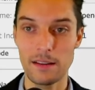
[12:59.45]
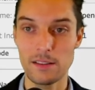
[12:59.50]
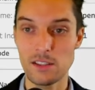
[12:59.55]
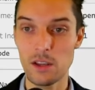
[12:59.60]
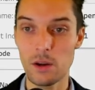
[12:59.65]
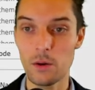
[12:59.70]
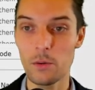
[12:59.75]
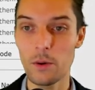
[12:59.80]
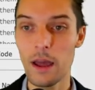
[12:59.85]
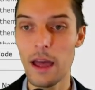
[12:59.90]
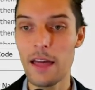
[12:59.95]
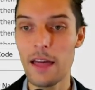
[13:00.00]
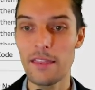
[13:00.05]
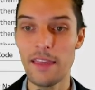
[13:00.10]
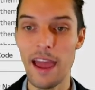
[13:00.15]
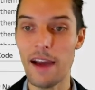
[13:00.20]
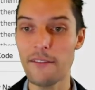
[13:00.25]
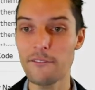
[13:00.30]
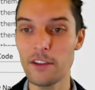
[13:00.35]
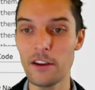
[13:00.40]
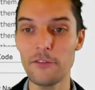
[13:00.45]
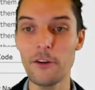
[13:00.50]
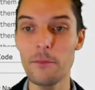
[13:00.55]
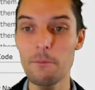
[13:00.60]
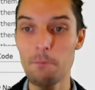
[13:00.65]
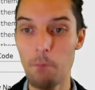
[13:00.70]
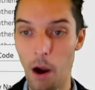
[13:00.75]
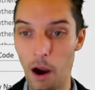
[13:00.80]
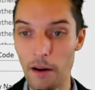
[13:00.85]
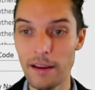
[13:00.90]
So they have different
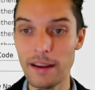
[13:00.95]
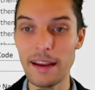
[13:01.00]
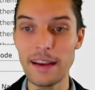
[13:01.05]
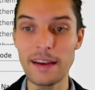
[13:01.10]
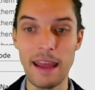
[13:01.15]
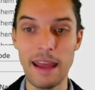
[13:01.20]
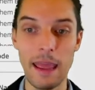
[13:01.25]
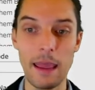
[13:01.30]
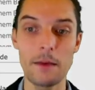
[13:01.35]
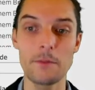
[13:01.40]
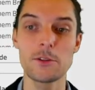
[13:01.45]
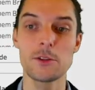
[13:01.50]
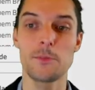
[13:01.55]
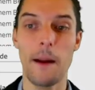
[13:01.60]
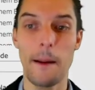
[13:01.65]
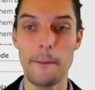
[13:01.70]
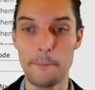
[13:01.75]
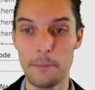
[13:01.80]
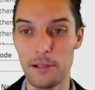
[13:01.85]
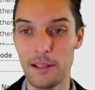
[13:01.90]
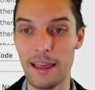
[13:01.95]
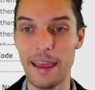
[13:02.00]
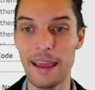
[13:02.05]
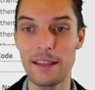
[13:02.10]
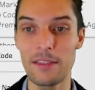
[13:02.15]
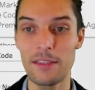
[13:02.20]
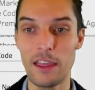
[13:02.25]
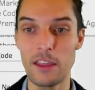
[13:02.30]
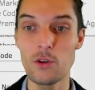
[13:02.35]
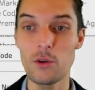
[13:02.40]
marketing names by
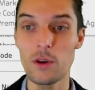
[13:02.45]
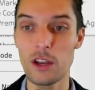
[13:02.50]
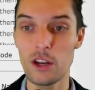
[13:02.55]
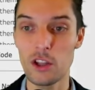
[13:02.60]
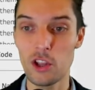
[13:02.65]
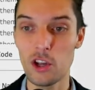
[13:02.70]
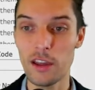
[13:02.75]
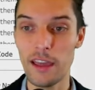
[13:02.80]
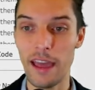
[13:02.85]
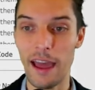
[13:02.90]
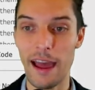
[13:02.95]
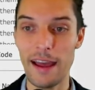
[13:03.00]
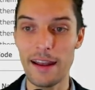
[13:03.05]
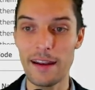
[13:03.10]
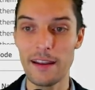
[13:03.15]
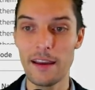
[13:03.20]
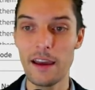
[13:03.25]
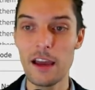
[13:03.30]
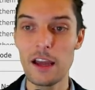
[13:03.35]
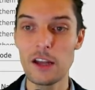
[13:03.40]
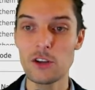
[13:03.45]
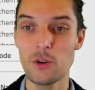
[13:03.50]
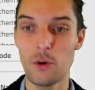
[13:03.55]
plan that you can look at to